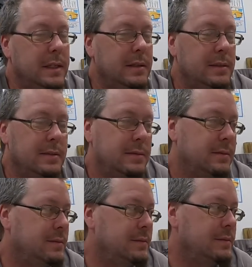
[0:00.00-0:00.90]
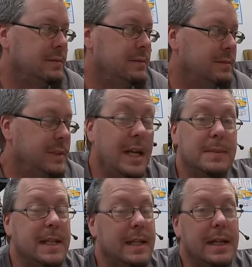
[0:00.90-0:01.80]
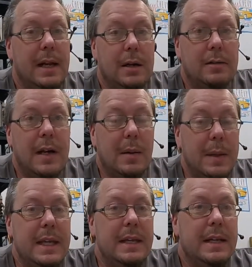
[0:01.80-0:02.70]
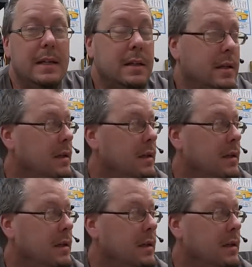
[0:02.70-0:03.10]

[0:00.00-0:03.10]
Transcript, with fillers: it. Yeah, I'm taking that off. I'm getting.